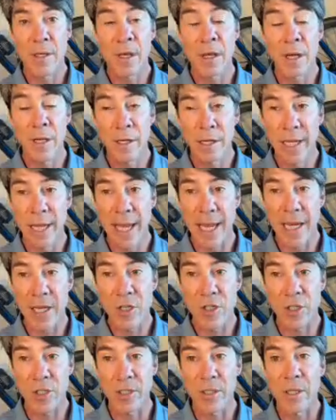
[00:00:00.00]
on
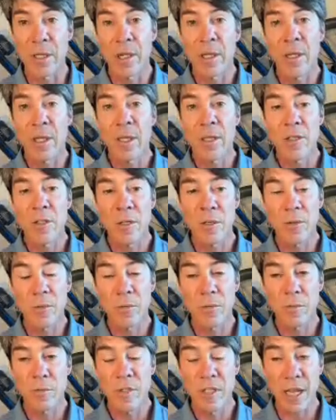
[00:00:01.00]
occasion so
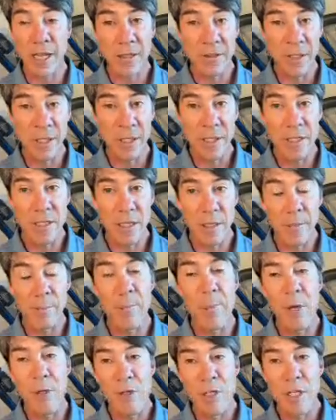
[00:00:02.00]
cycling is
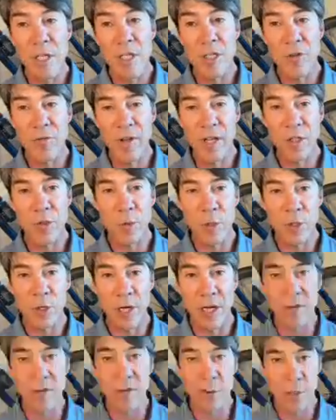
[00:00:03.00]
most of these events we're
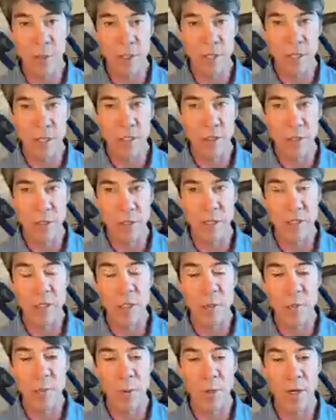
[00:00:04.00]
training for is an endurance
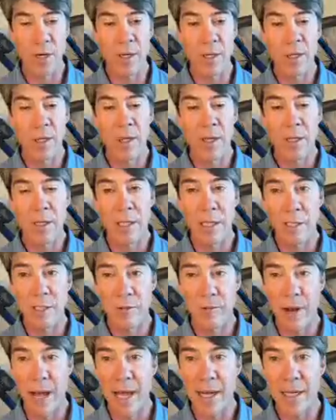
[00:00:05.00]
sport you need
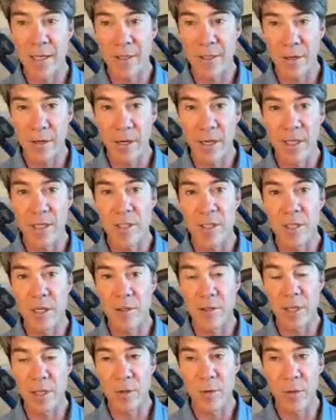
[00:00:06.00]
to ride endurance you
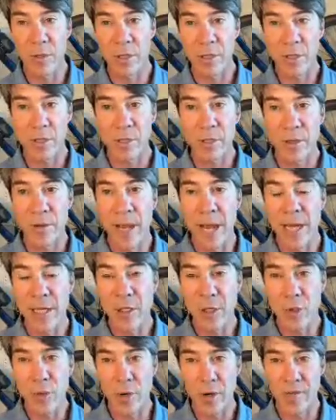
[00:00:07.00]
know in order to do 8
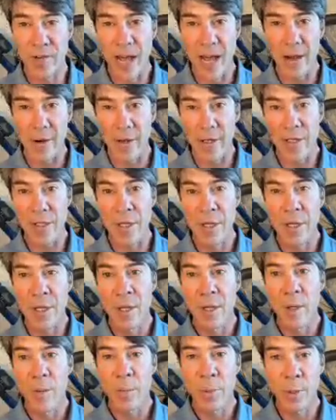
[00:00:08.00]
to 12 hours
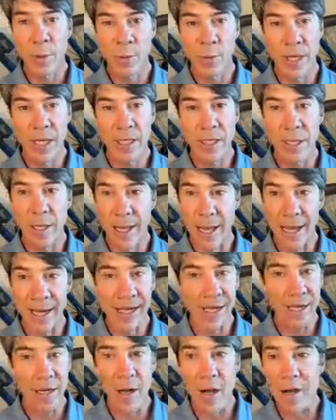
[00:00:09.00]
per week you got to
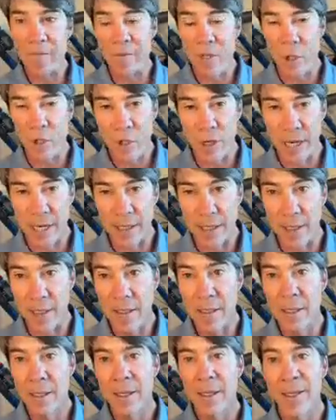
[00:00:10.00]
get off the
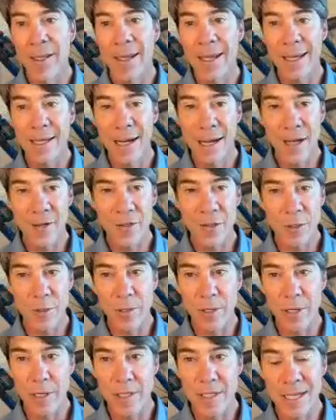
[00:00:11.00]
trainer get
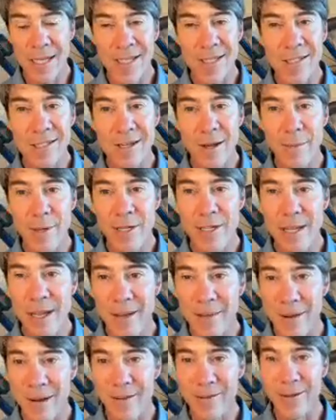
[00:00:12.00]
outdoors it's
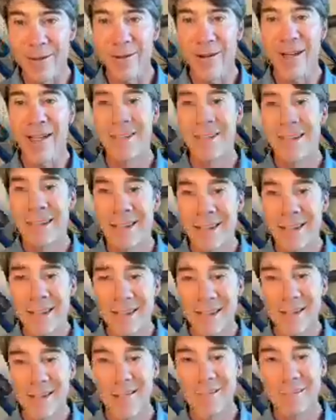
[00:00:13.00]
summertime everyone
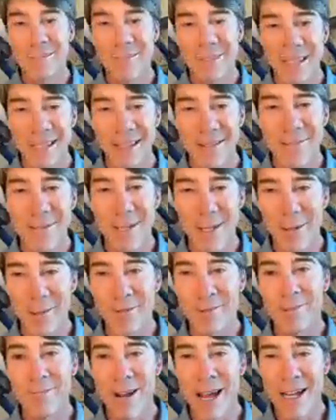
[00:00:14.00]
um, you
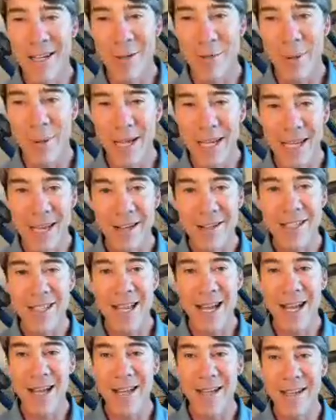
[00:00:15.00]
know ride your bike
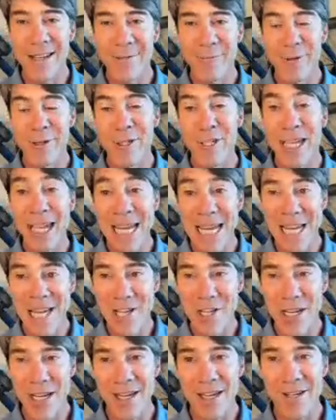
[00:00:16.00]
outside and we're
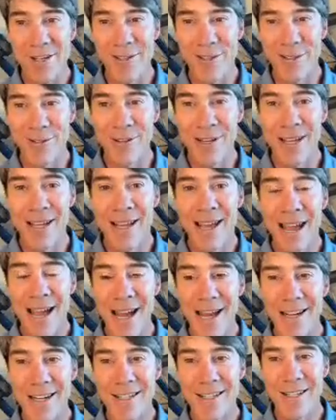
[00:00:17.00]
teaching you
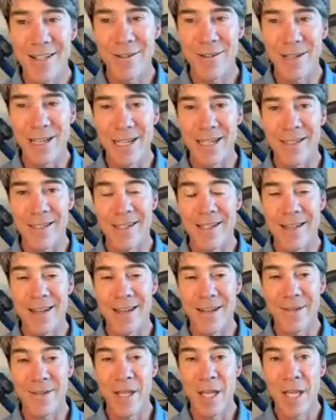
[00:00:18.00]
how to do it
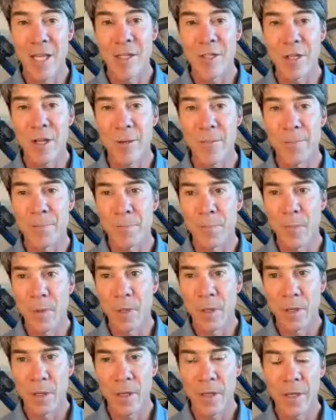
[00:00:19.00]
uh, so
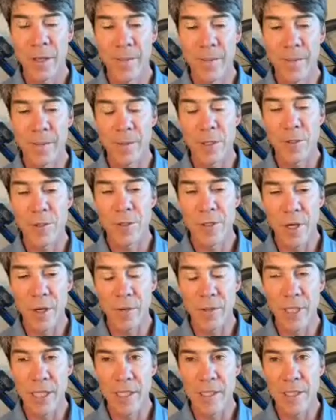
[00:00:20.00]
um, you
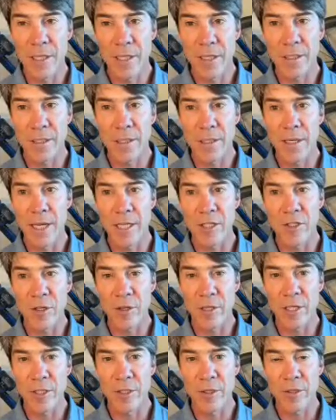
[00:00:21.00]
don't need to
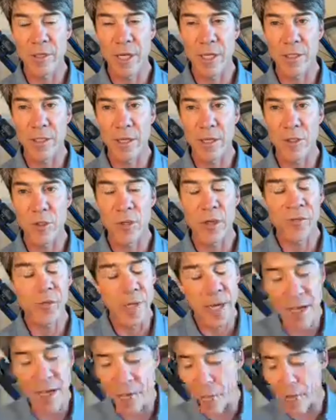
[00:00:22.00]
necessarily do it on on zwift
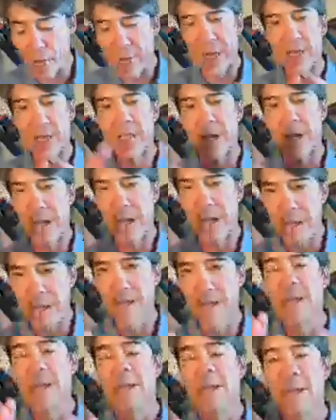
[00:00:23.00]
now with that said
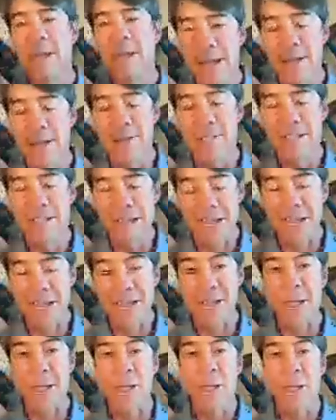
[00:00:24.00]
like i was saying